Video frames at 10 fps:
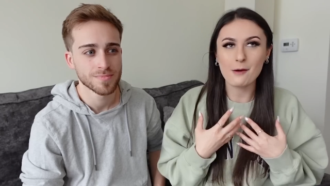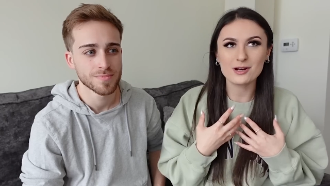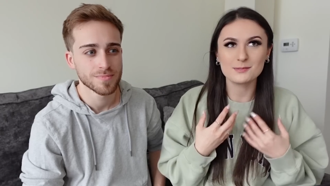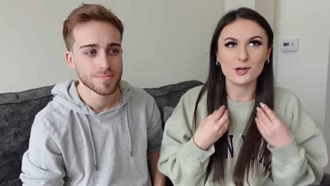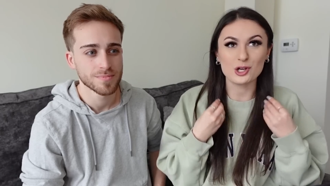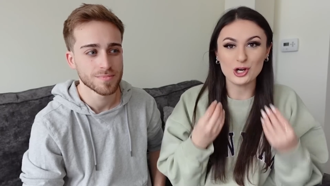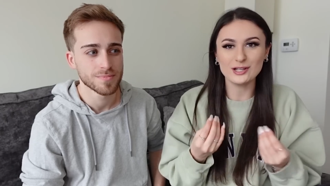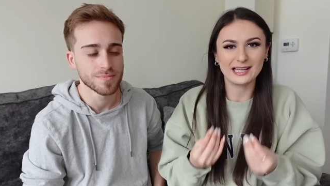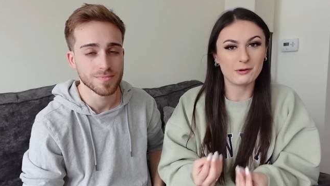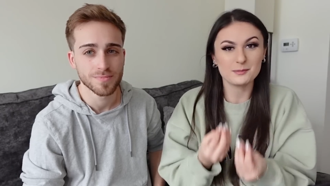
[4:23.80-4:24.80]
Speaker 1: I want to smell
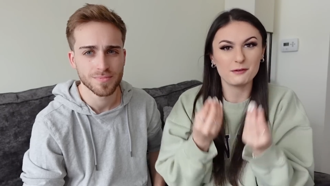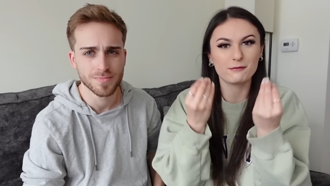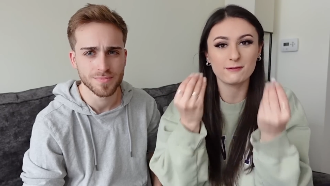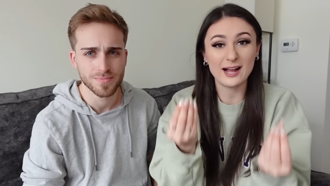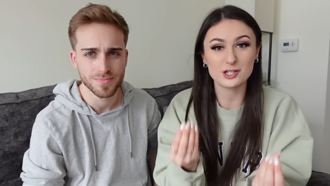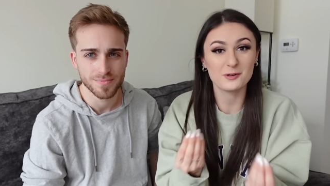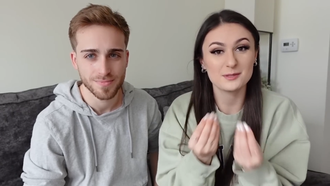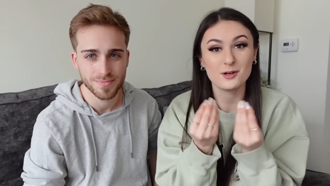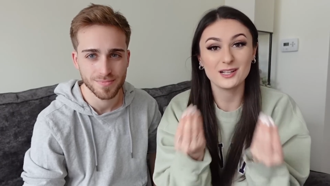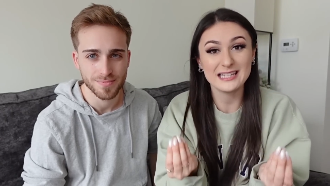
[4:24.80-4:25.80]
good. Like I want to smell fresh. I
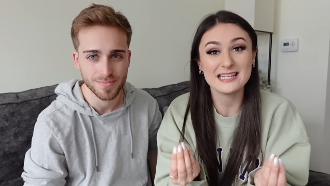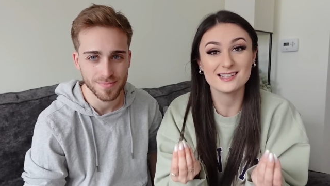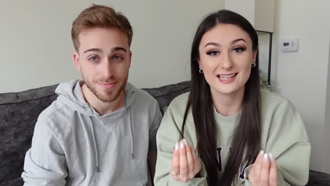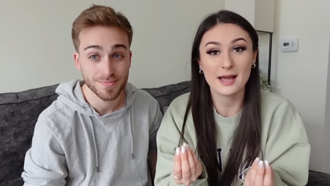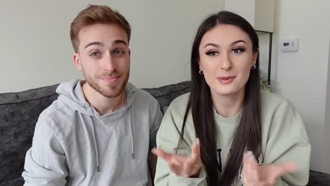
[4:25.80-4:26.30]
want to smell clean because like I'm